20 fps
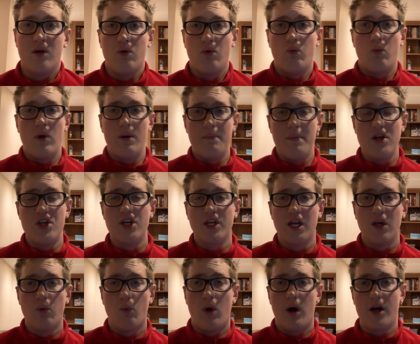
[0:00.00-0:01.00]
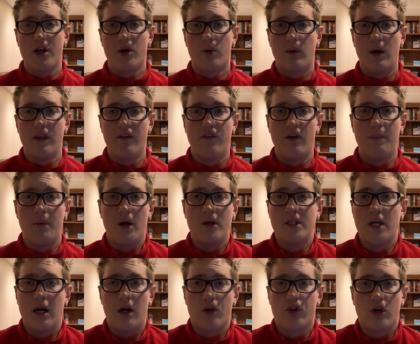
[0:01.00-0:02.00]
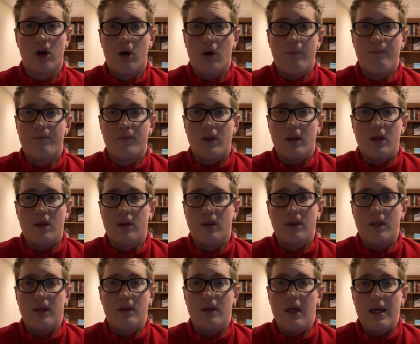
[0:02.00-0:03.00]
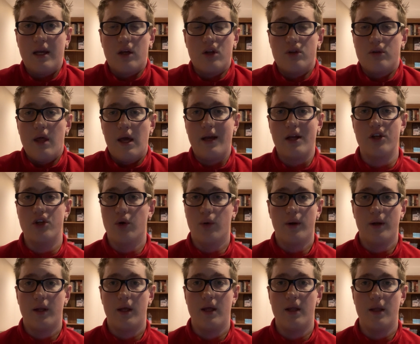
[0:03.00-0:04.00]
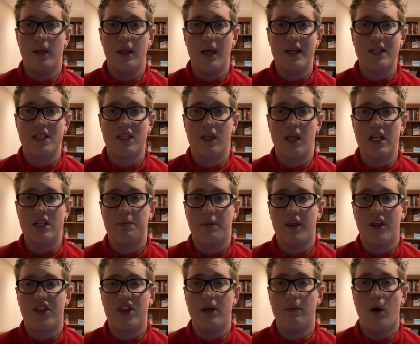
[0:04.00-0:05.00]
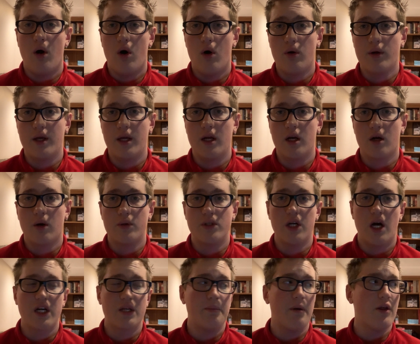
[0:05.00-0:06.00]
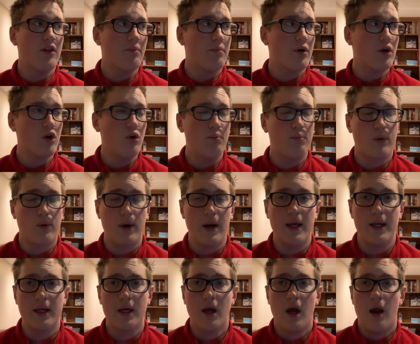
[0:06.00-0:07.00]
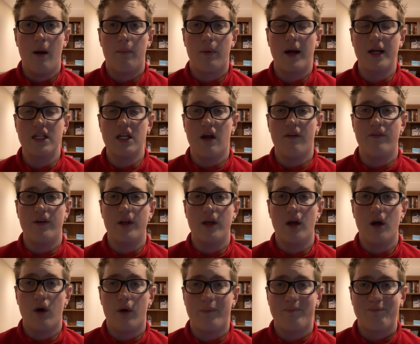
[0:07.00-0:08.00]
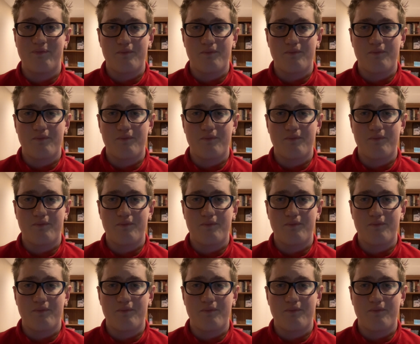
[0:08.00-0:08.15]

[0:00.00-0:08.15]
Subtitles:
When Michigan wanted to run the football down our throat, They could do it. And that's been the theme all year. We talked about in the Purdue breakdown video.